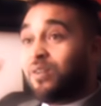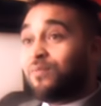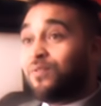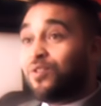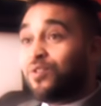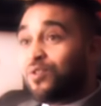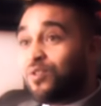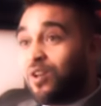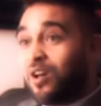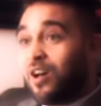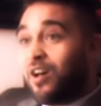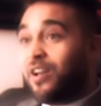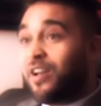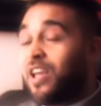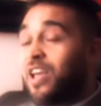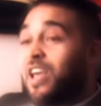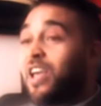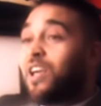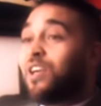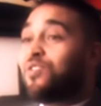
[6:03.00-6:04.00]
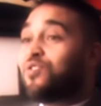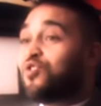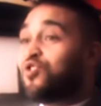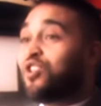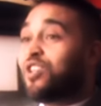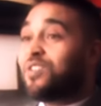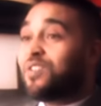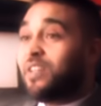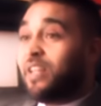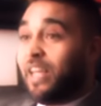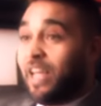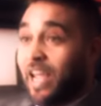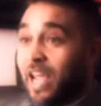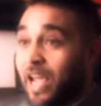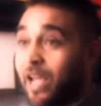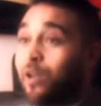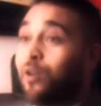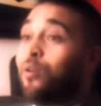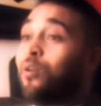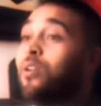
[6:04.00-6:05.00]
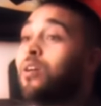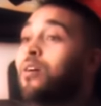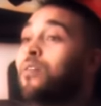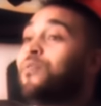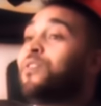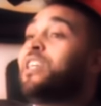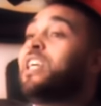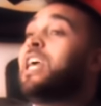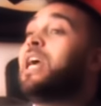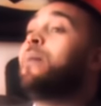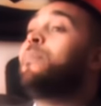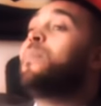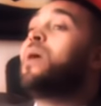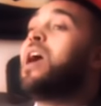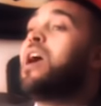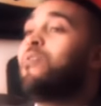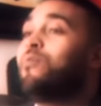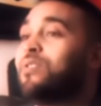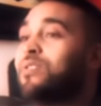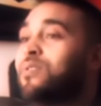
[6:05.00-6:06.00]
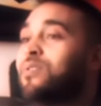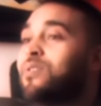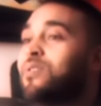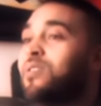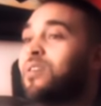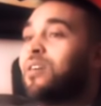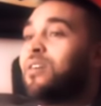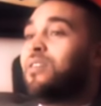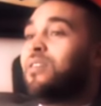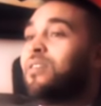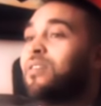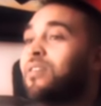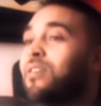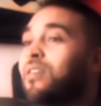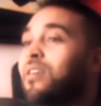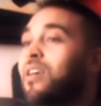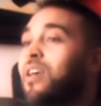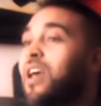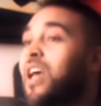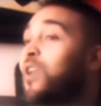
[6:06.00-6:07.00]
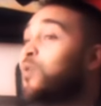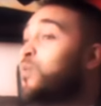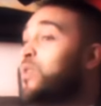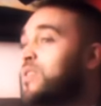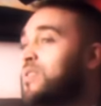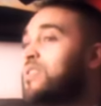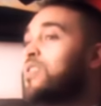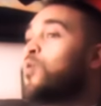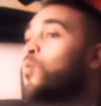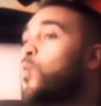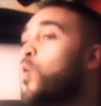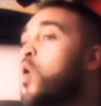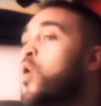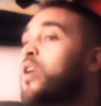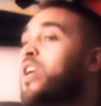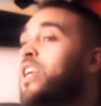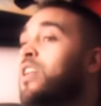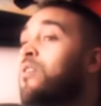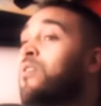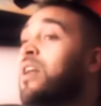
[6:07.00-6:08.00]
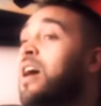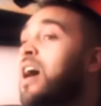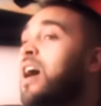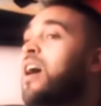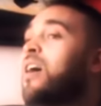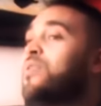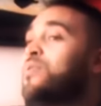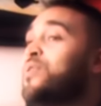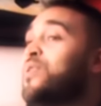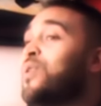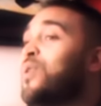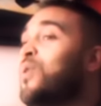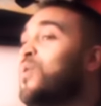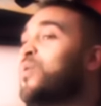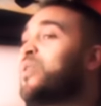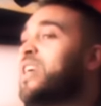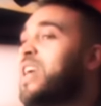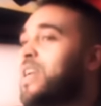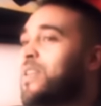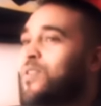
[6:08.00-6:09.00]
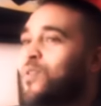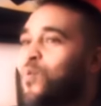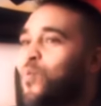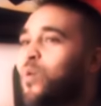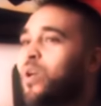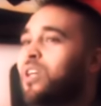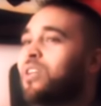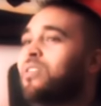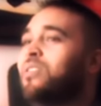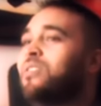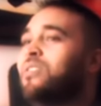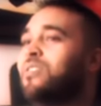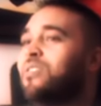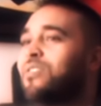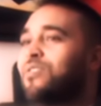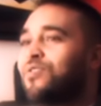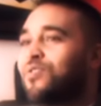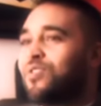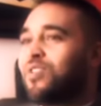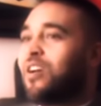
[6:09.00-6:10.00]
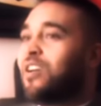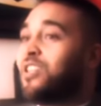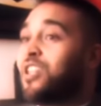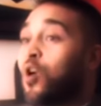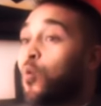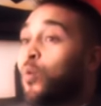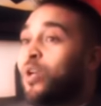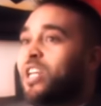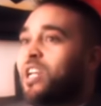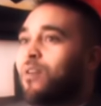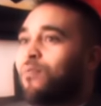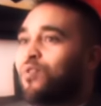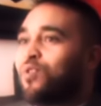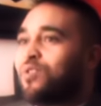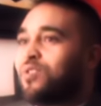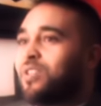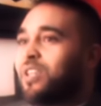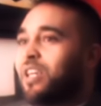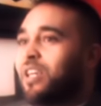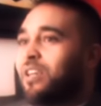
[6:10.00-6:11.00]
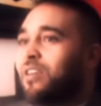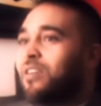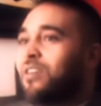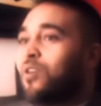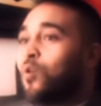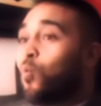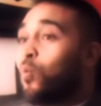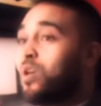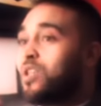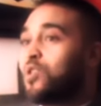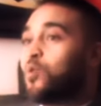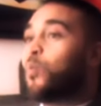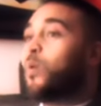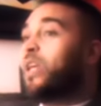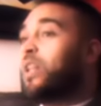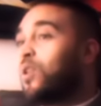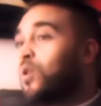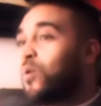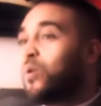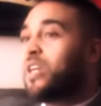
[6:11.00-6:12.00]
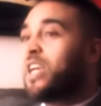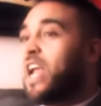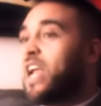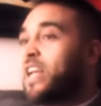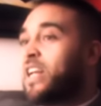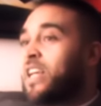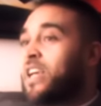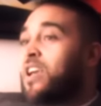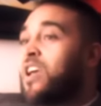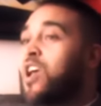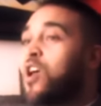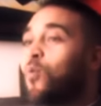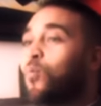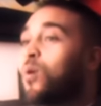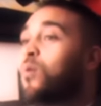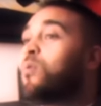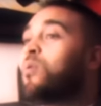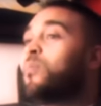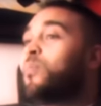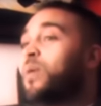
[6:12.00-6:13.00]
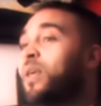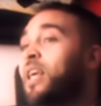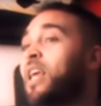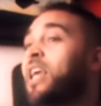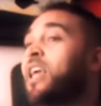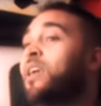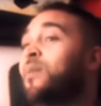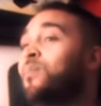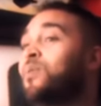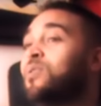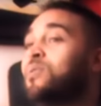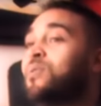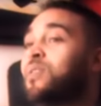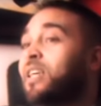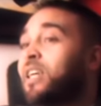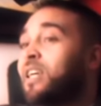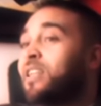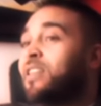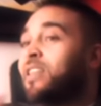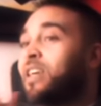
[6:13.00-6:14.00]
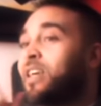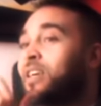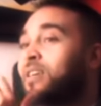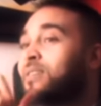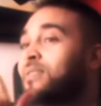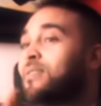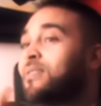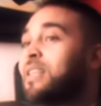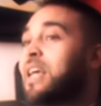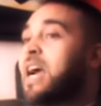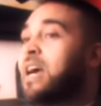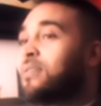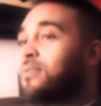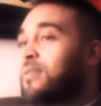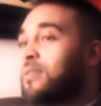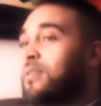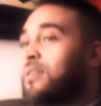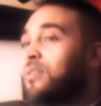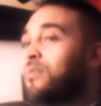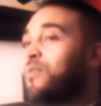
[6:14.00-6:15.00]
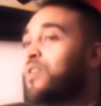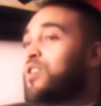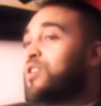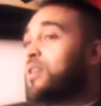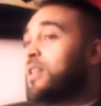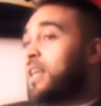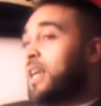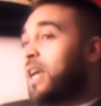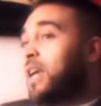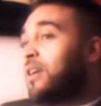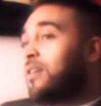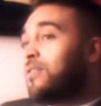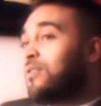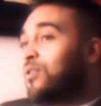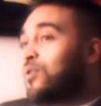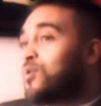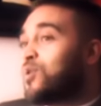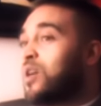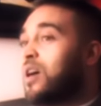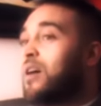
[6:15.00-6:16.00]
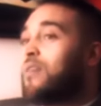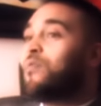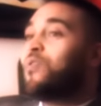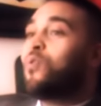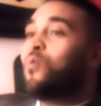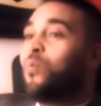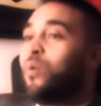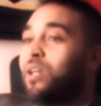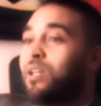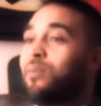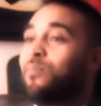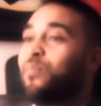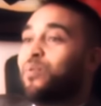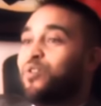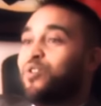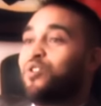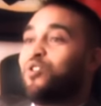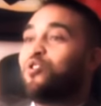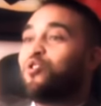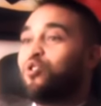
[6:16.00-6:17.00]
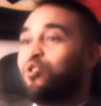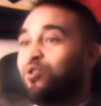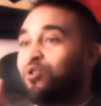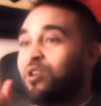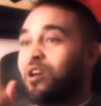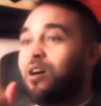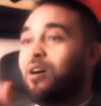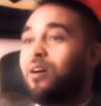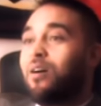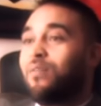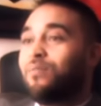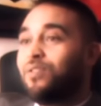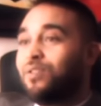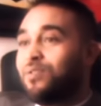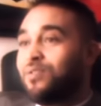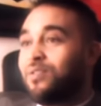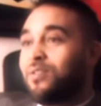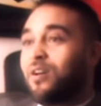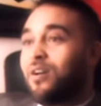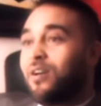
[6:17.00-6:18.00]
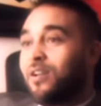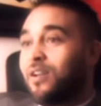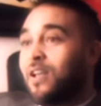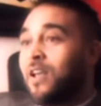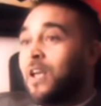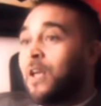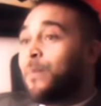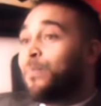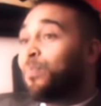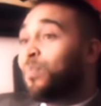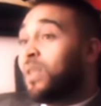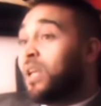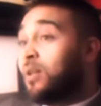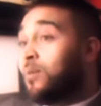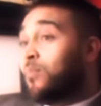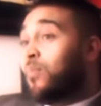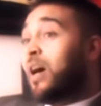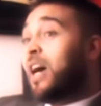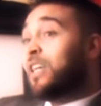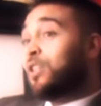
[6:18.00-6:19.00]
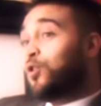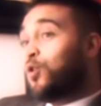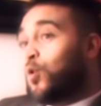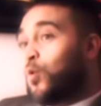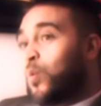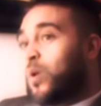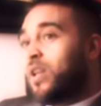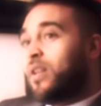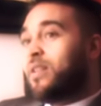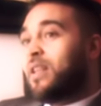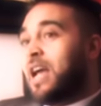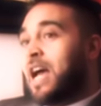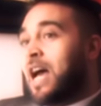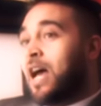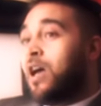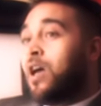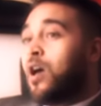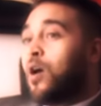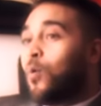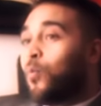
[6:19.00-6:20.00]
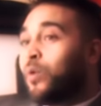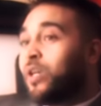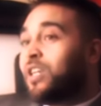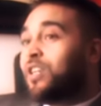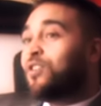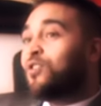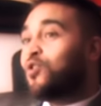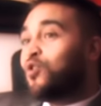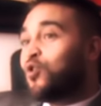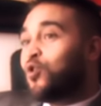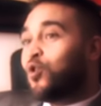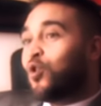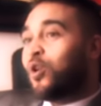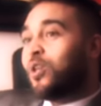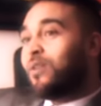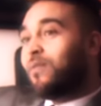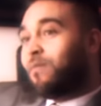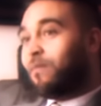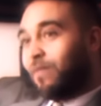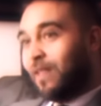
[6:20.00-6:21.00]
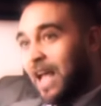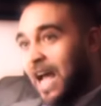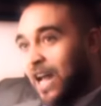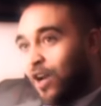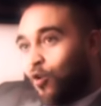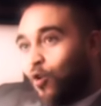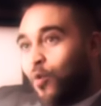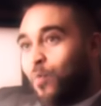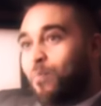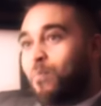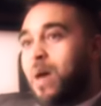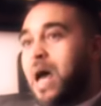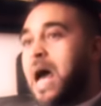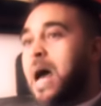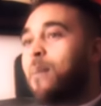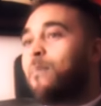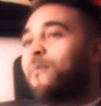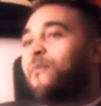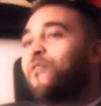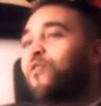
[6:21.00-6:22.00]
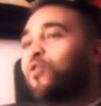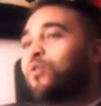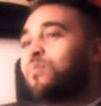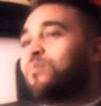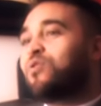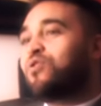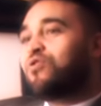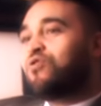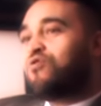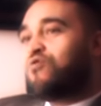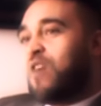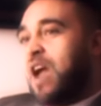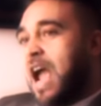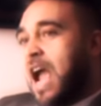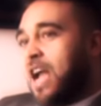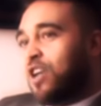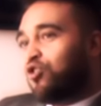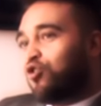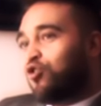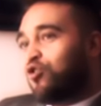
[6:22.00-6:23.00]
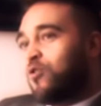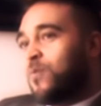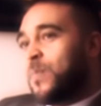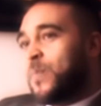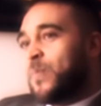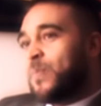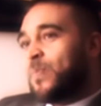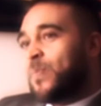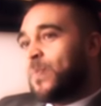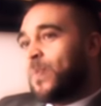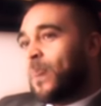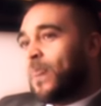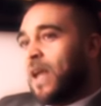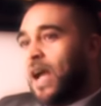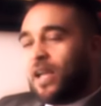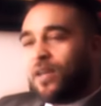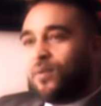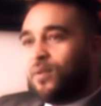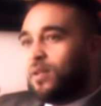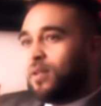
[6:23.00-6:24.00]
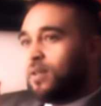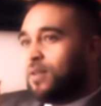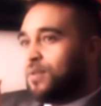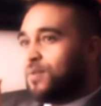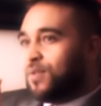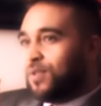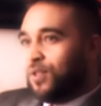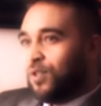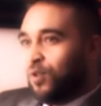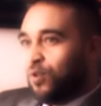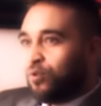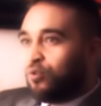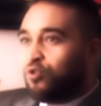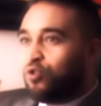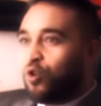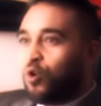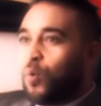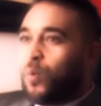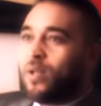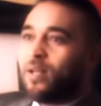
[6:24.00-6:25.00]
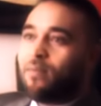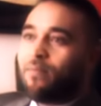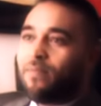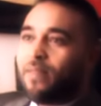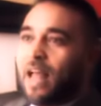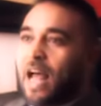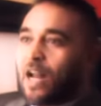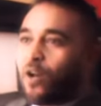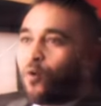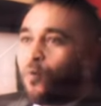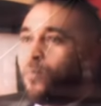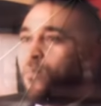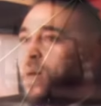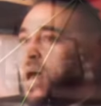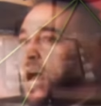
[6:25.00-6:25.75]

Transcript: of the sun. It's just the angle of the apparent sun. And we're still working on how to locate the real sun that we never see. Once we locate it, we will be able to get the exact elevation angles of the real position of the sun. And by doing that, we can draw the flat Earth map from scratch. I couldn't continue drawing the flat Earth